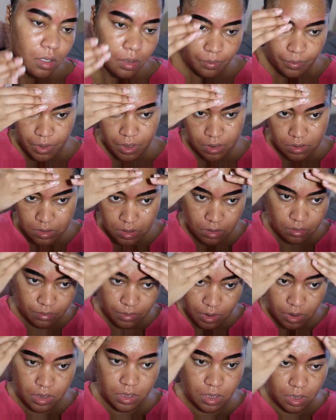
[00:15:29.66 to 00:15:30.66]
because I don't
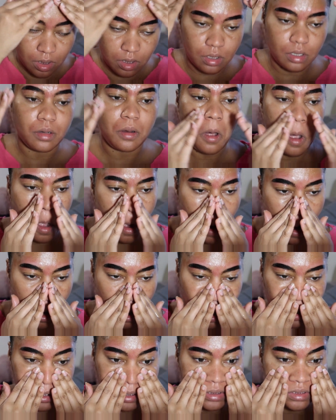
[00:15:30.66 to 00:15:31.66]
really care.
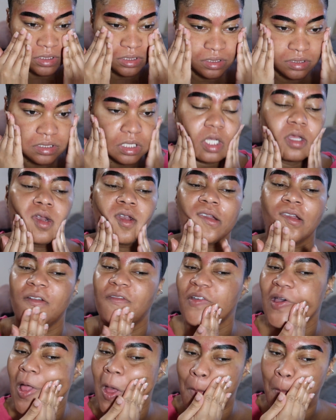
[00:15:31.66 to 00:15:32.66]
Like I said, it's not going to
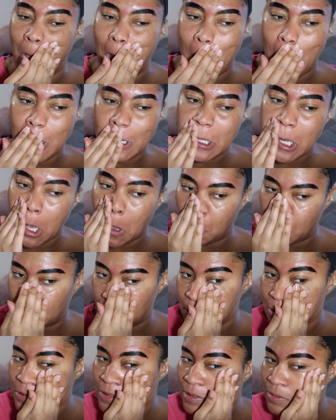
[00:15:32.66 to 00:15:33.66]
develop past 10
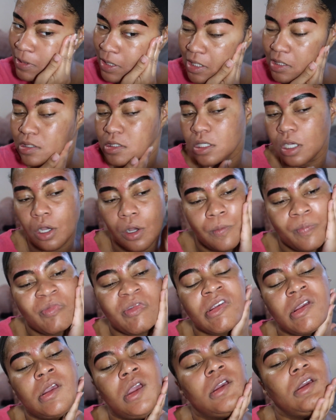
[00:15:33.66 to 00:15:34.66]
minutes anyway, so
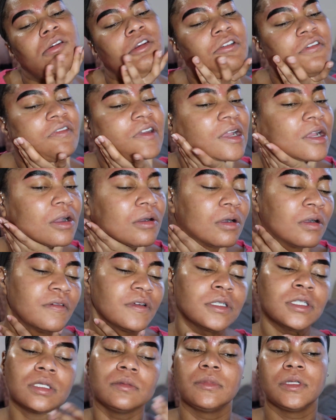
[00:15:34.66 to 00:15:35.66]
if I go
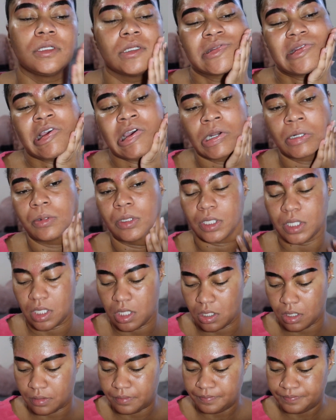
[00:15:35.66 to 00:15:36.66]
over 10 minutes, I don't really
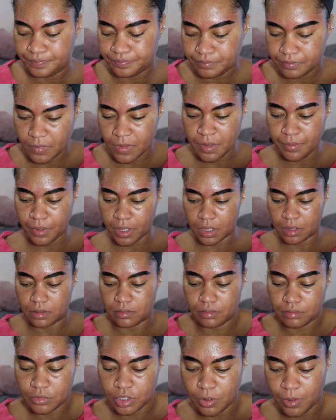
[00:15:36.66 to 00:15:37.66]
care. But
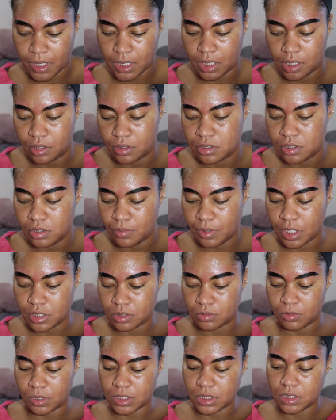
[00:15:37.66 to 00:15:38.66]
the way to kill two birds
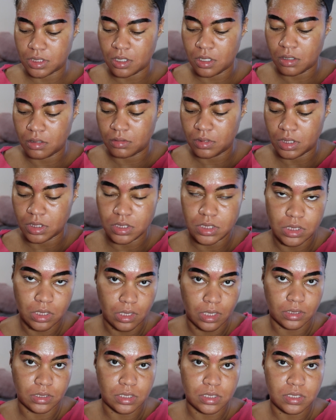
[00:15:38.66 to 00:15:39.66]
with one stone is to
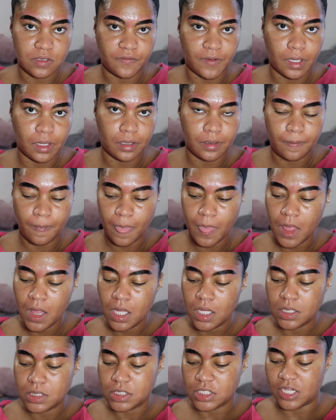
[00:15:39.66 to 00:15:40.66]
let this develop,
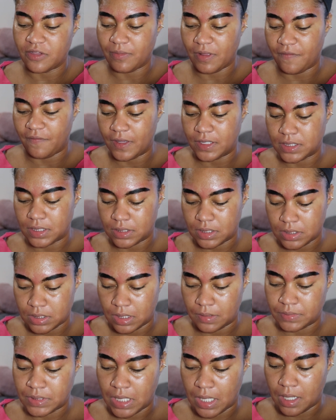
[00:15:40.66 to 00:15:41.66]
shave my face at the
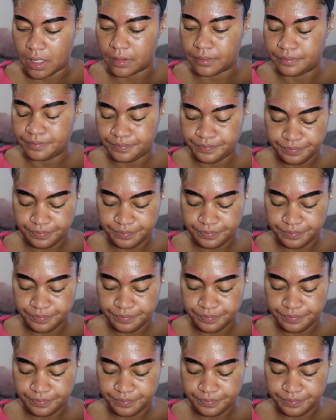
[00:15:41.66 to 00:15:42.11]
same time.